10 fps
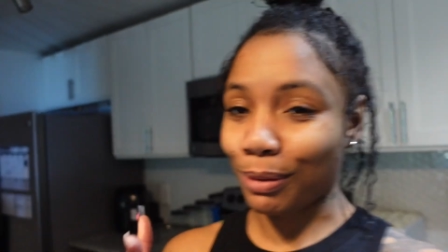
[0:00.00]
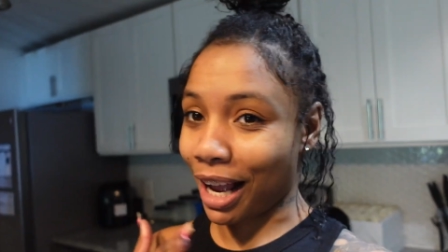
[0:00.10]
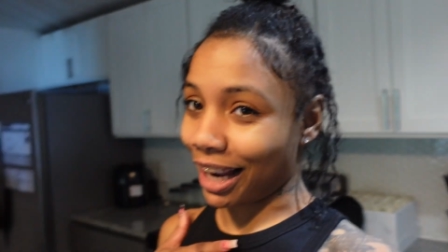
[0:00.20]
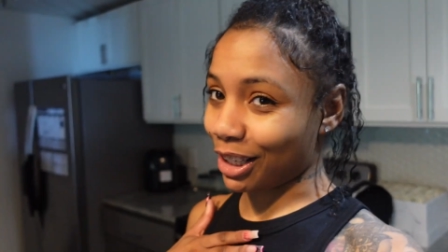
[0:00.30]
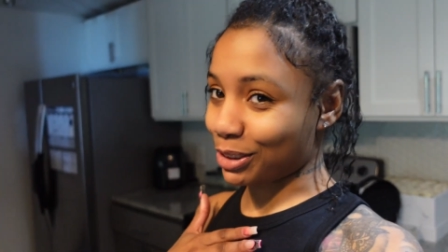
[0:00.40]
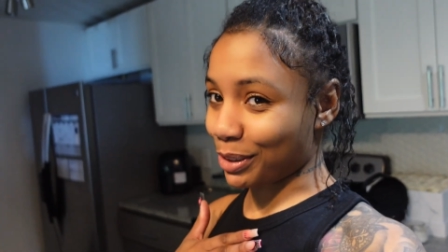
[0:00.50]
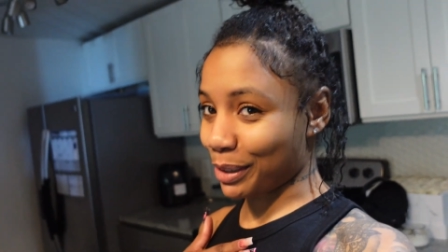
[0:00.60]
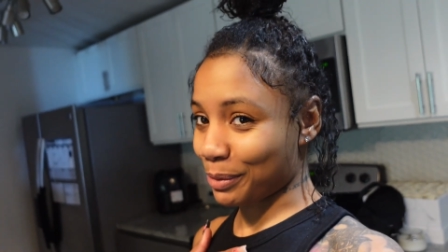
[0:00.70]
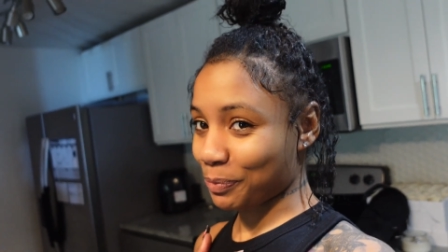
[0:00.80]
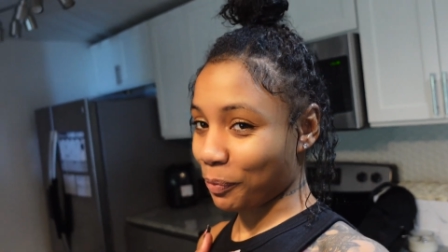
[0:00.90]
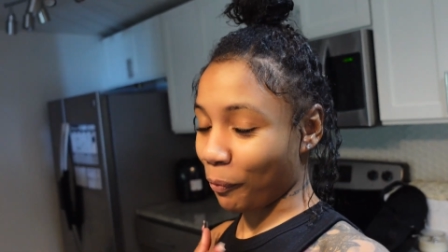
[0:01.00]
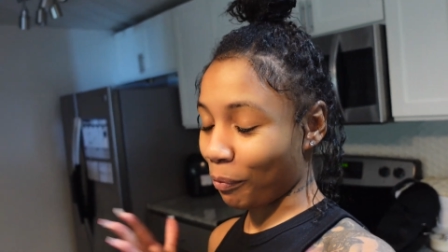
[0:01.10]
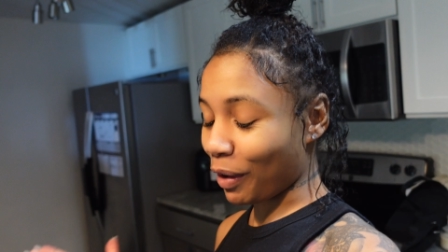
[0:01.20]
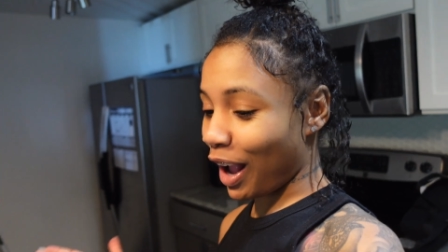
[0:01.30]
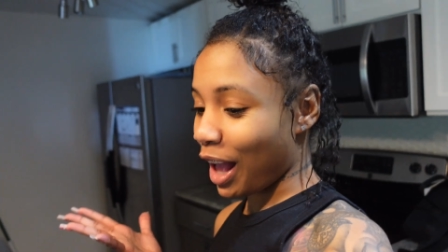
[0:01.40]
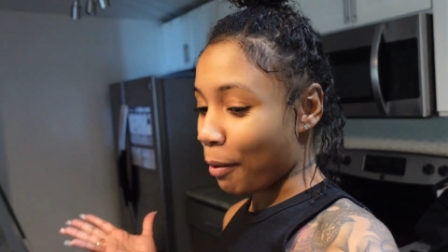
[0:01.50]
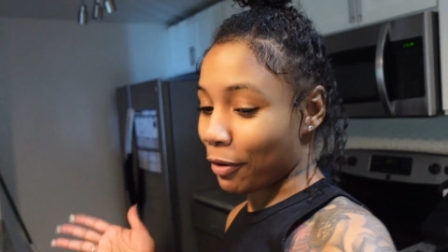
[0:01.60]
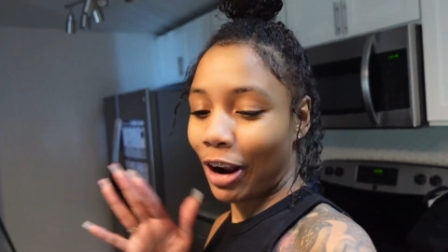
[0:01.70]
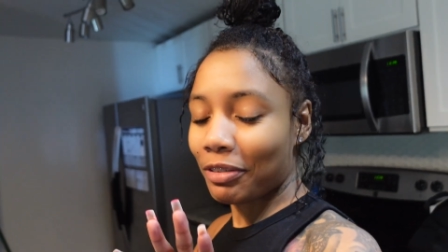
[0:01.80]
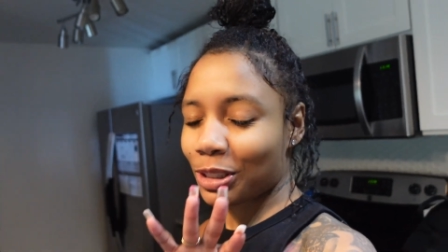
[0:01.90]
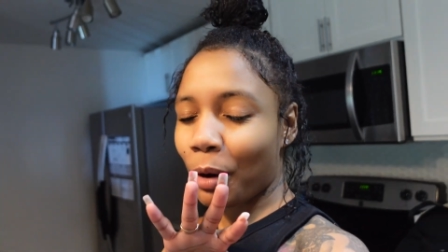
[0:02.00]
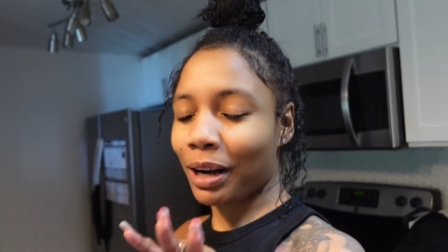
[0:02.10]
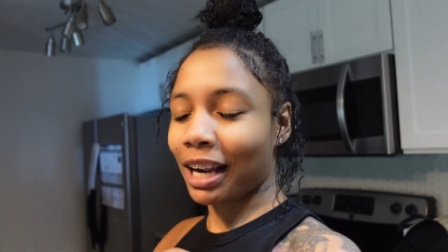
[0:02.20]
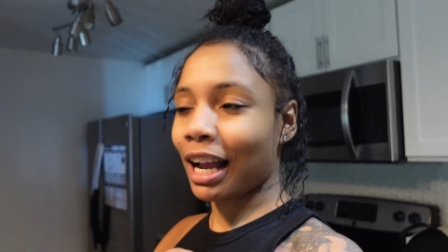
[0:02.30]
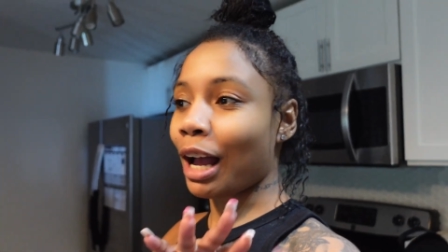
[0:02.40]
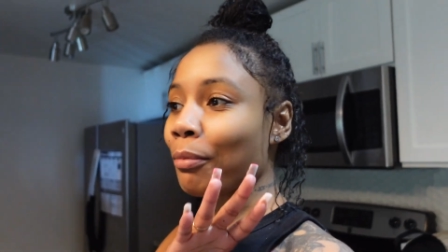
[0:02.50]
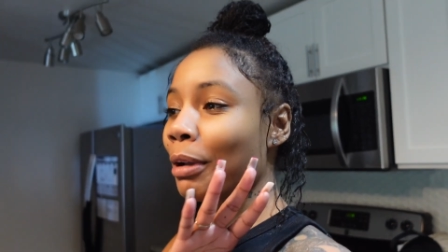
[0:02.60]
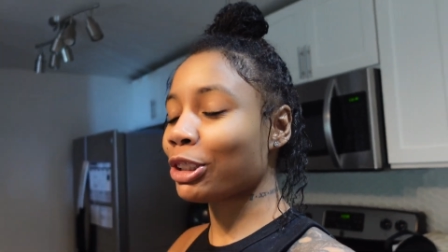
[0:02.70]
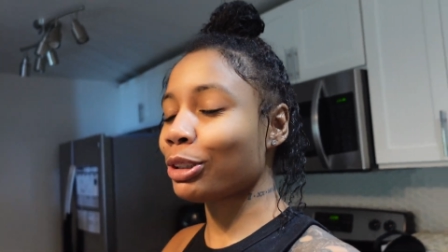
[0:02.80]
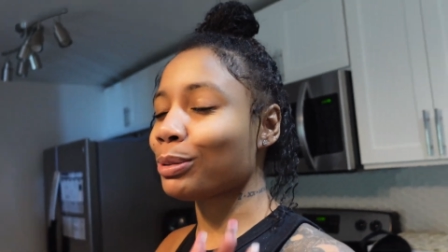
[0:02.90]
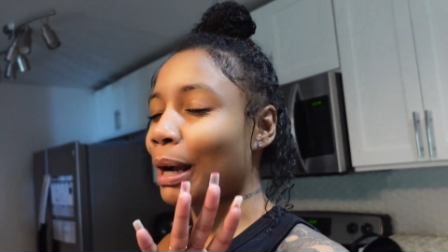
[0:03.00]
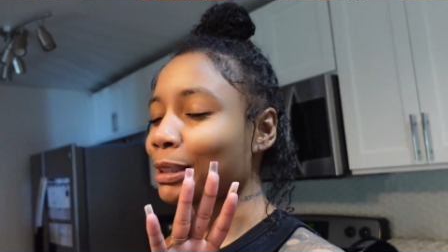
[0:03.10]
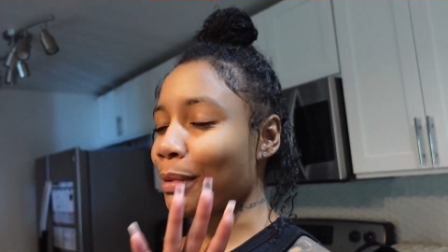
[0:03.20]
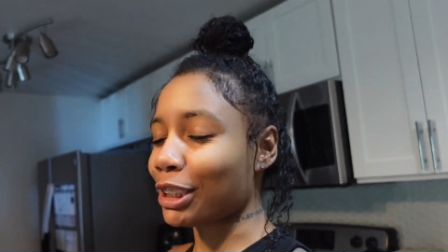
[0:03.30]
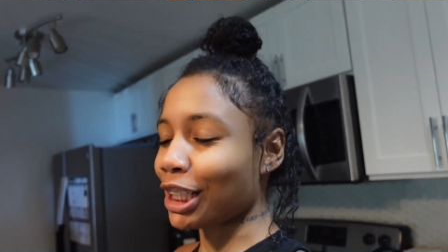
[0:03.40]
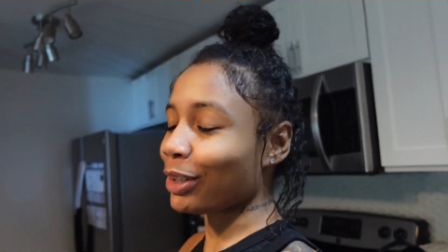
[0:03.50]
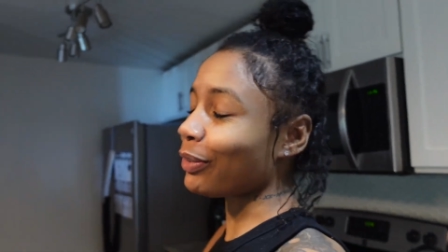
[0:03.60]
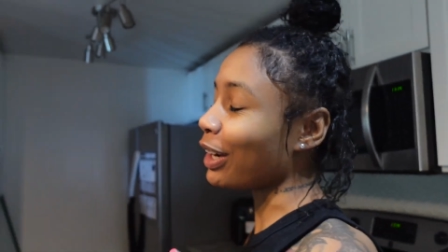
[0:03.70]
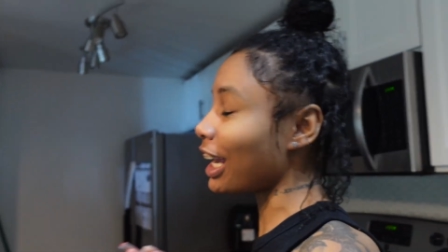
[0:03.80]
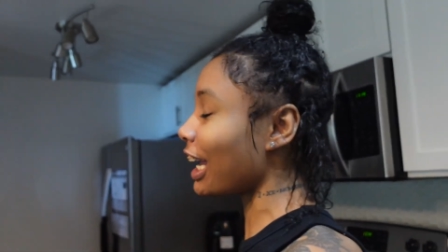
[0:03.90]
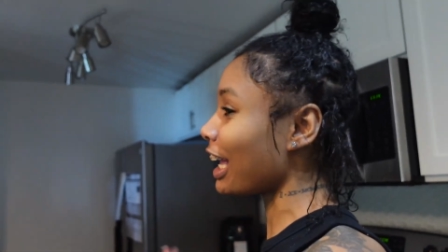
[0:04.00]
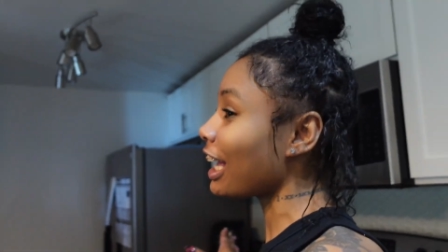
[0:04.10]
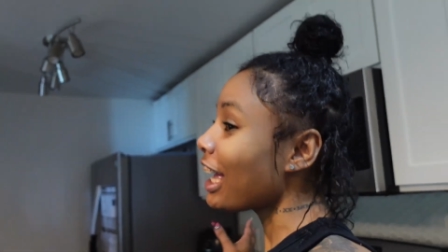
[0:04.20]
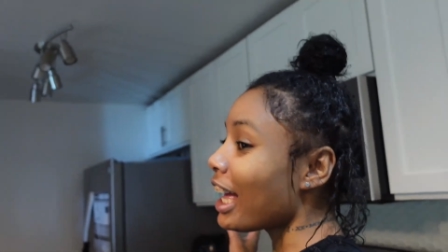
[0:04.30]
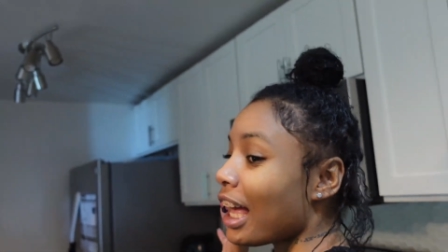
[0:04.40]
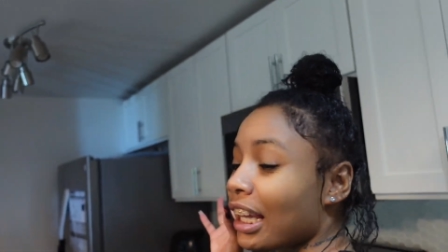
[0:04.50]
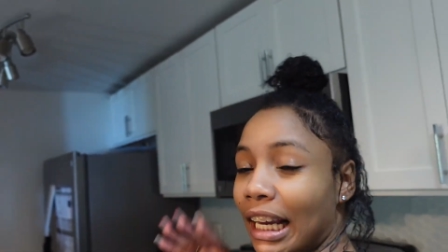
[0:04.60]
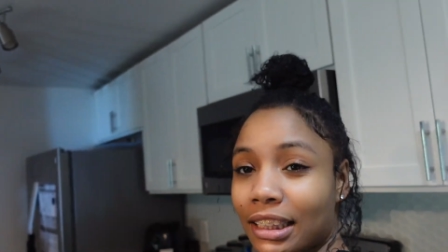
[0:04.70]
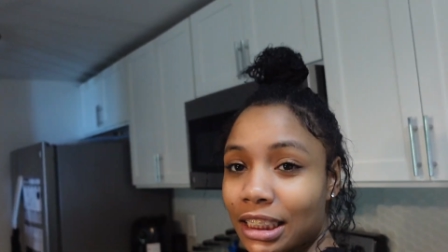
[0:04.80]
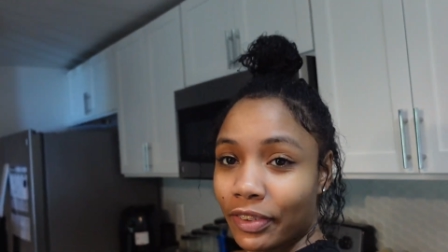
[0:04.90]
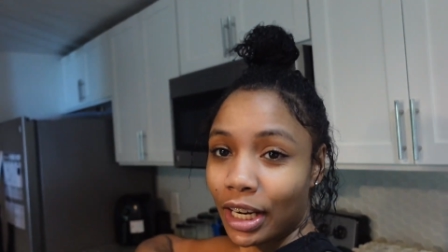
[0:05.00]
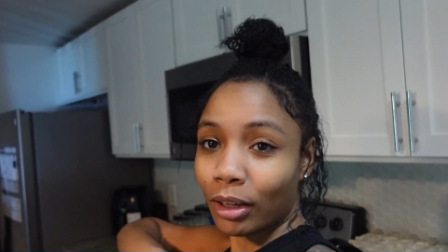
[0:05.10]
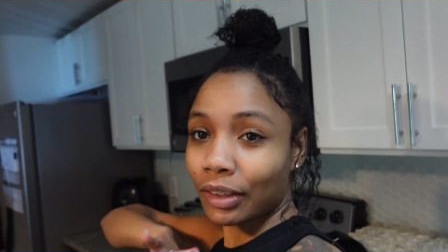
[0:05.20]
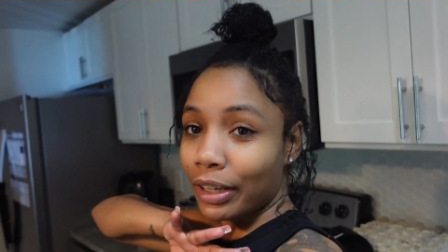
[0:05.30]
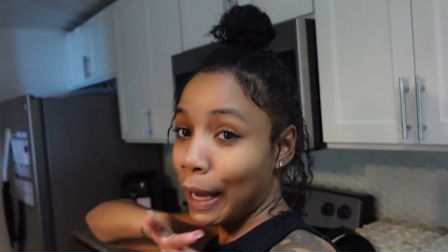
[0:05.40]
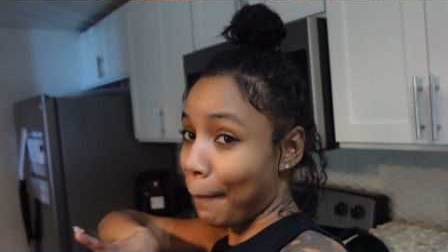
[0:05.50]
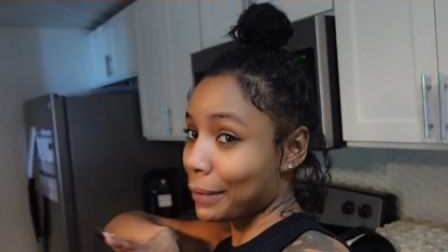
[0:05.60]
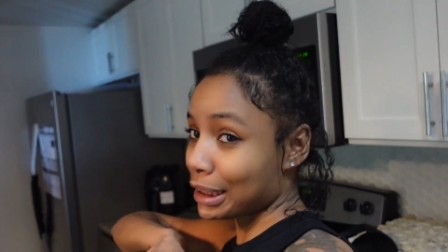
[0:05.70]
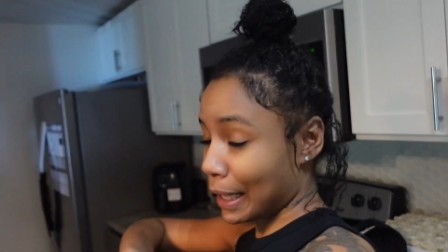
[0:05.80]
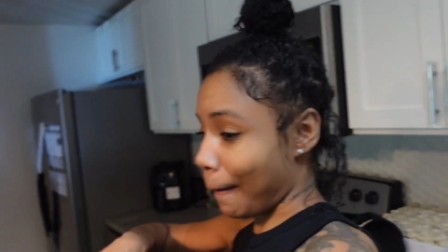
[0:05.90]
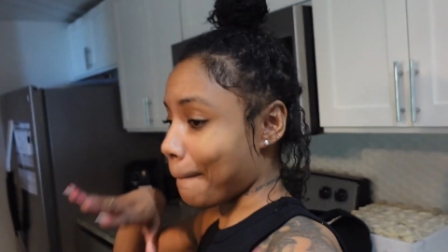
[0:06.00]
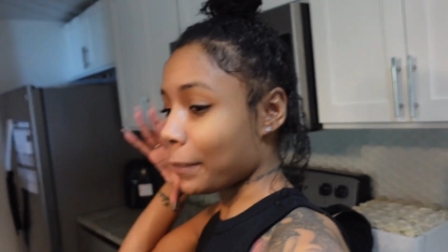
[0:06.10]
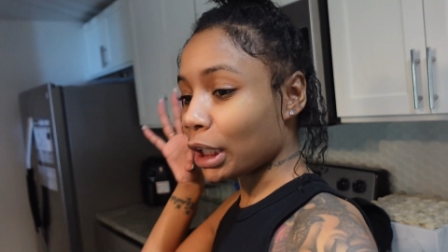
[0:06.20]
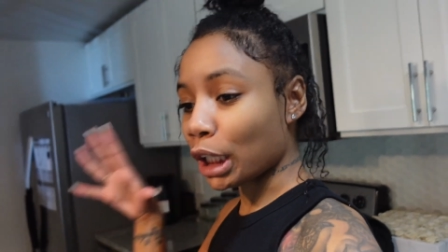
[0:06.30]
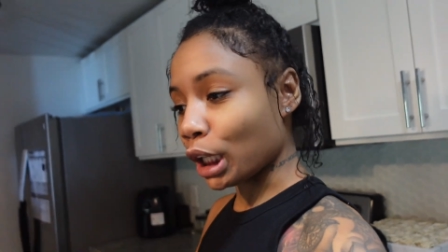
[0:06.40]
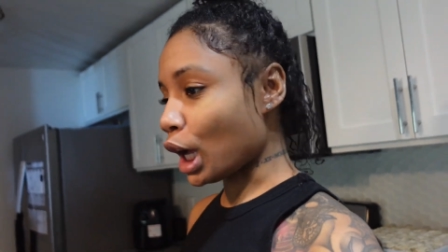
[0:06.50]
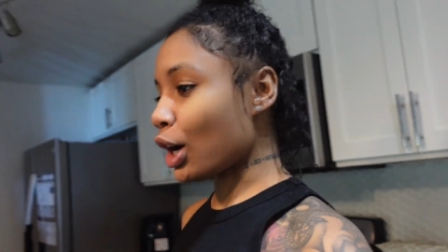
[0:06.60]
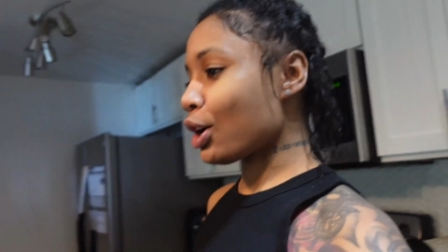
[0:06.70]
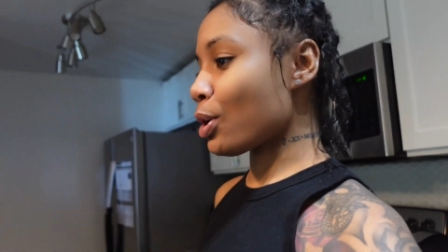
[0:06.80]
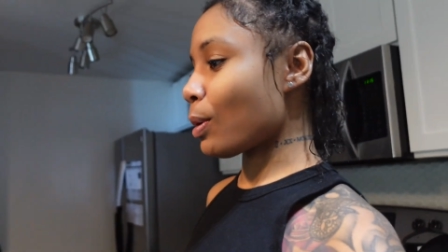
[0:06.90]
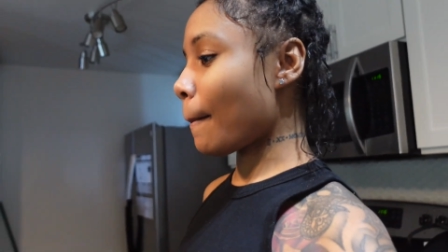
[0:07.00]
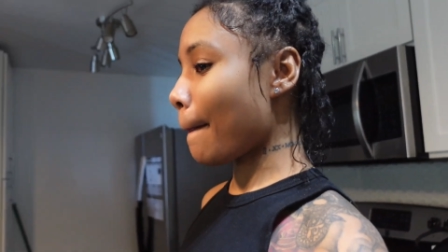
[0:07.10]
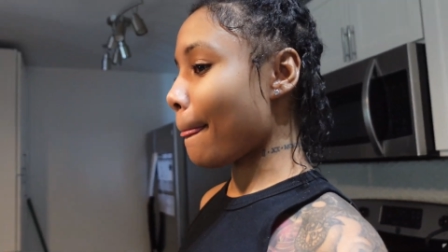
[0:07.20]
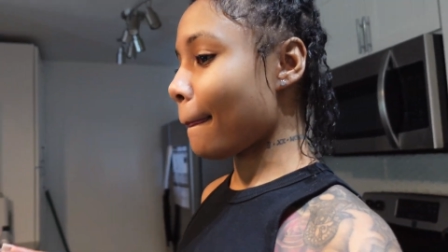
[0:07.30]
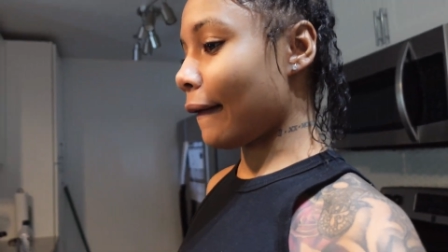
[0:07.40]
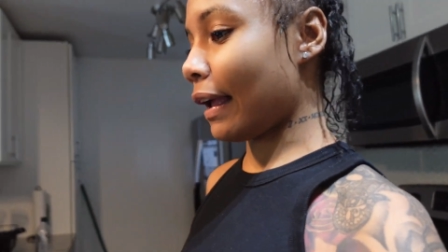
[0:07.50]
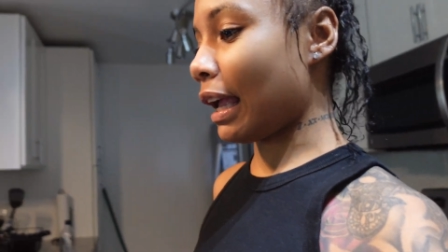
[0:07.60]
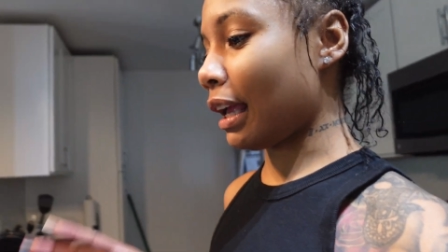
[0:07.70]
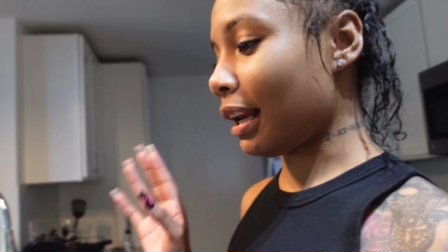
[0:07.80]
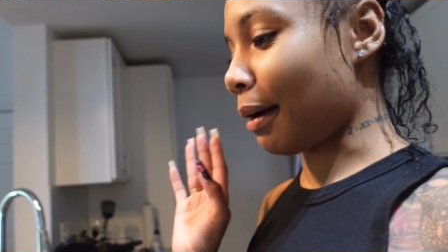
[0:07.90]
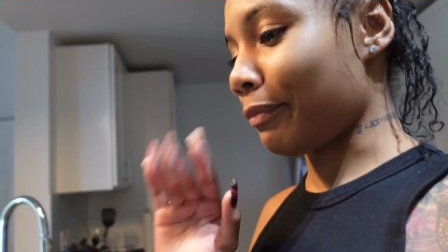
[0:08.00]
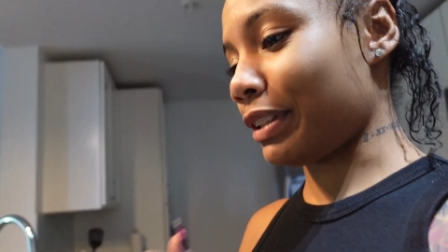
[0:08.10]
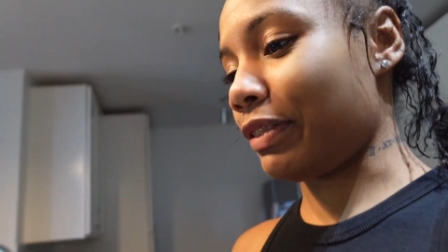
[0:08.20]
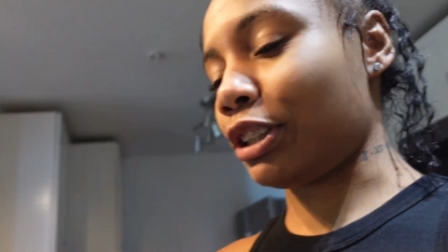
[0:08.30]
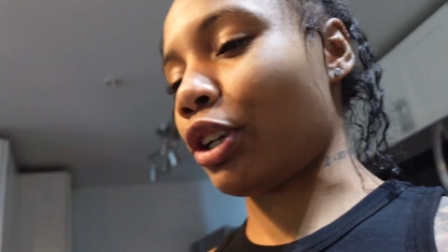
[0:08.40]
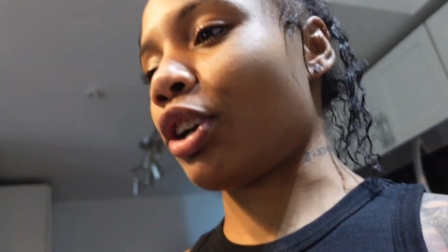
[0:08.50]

what I got y'all? Before I even tell you what I got, make sure you subscribe to my channel and like this video, leave a comment down below. And I'm just gonna show